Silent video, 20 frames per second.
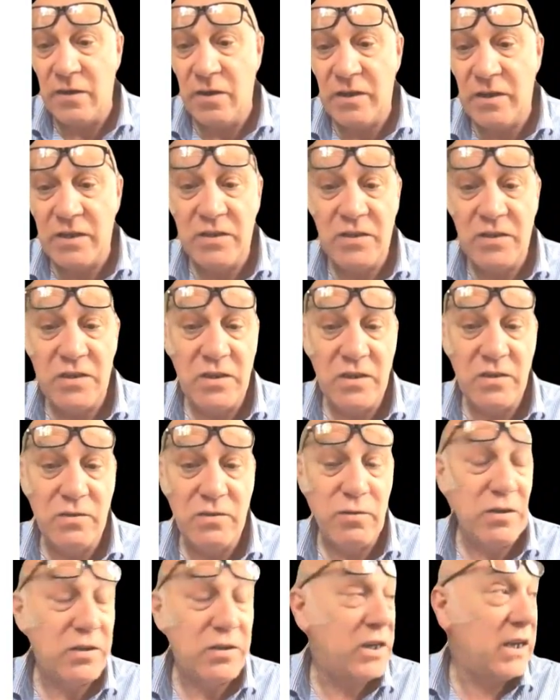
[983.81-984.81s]
And I continue
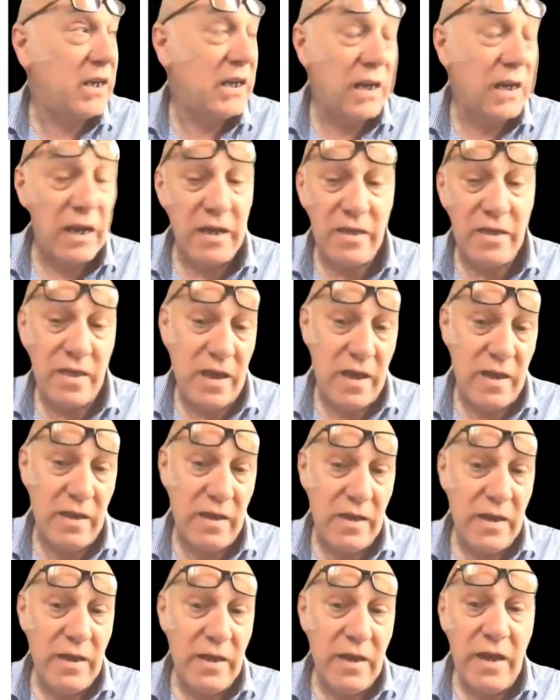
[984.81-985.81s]
to articulate
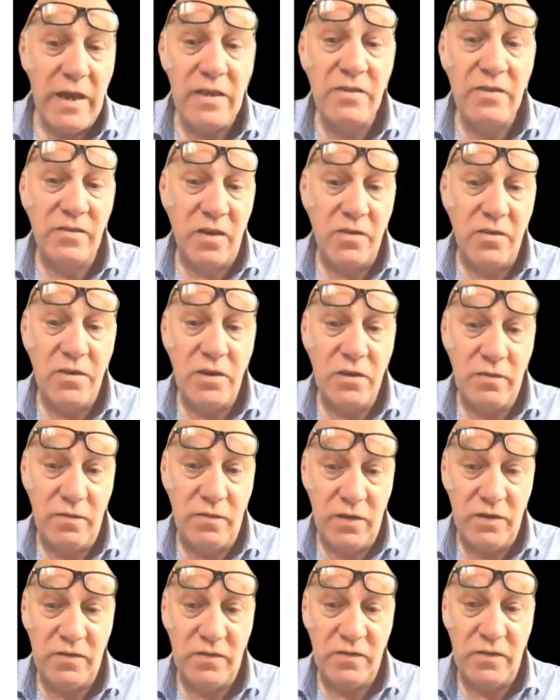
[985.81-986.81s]
that inside the
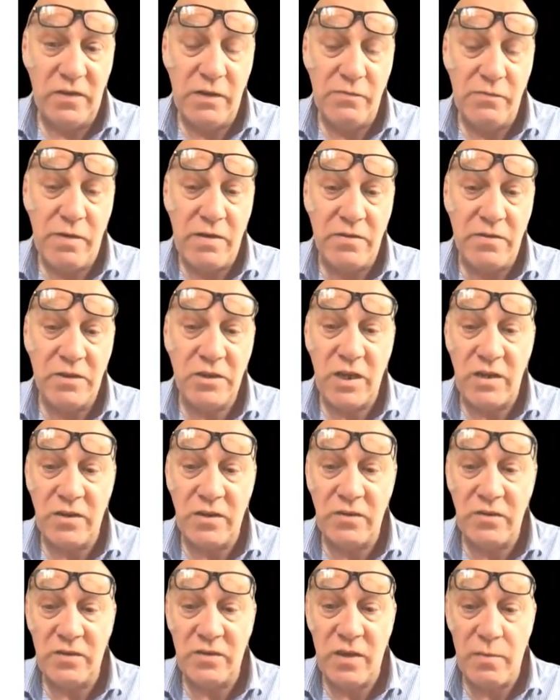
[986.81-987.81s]
university around the
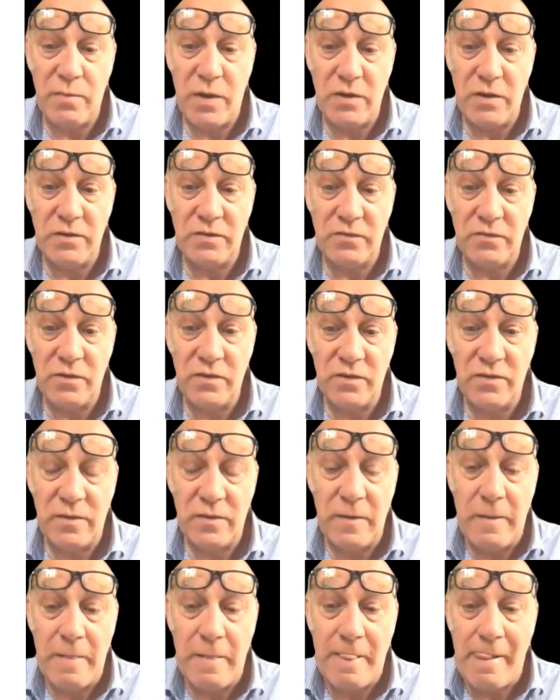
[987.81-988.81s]
challenges that pose for
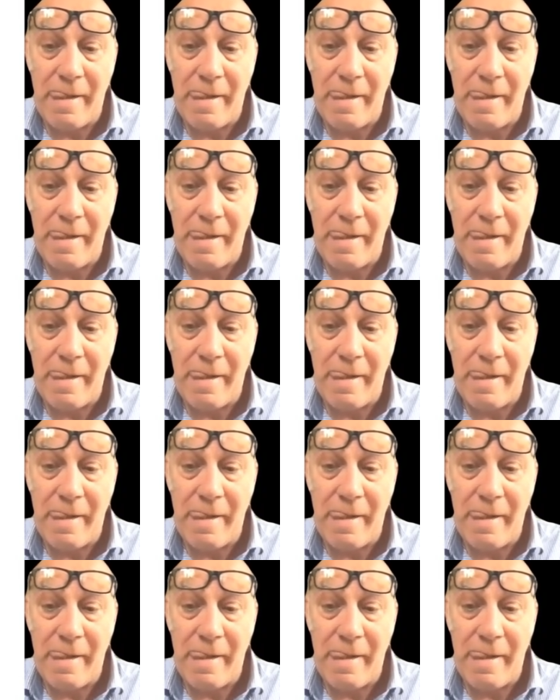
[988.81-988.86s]
us.